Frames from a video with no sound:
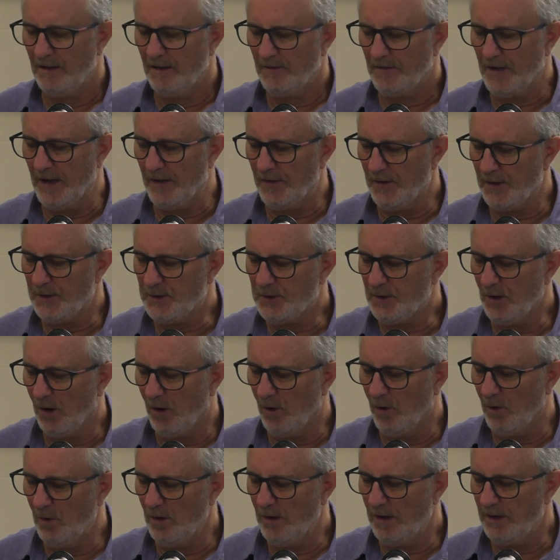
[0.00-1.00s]
that the
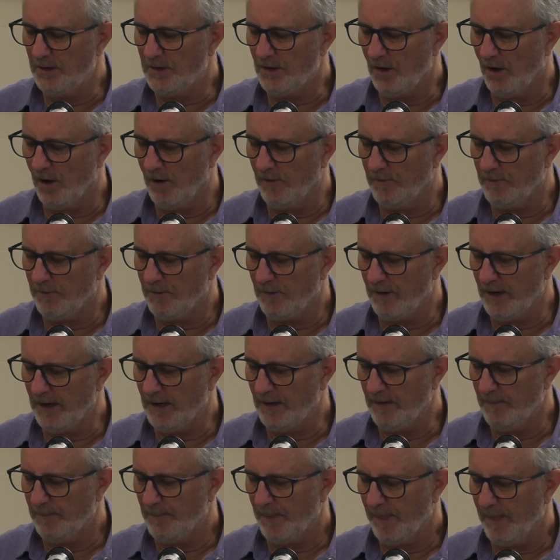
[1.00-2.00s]
soul is
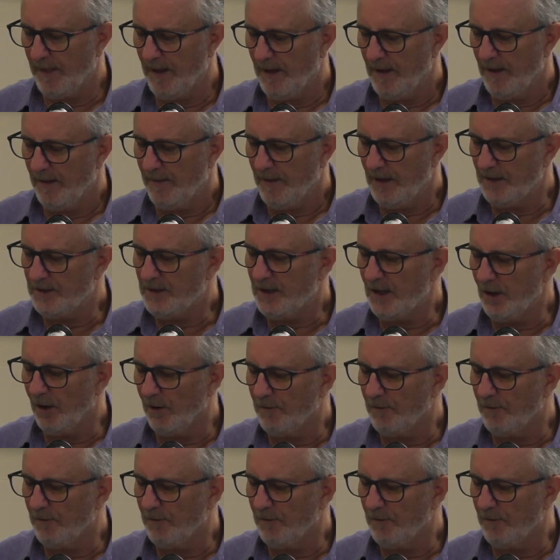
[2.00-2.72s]
the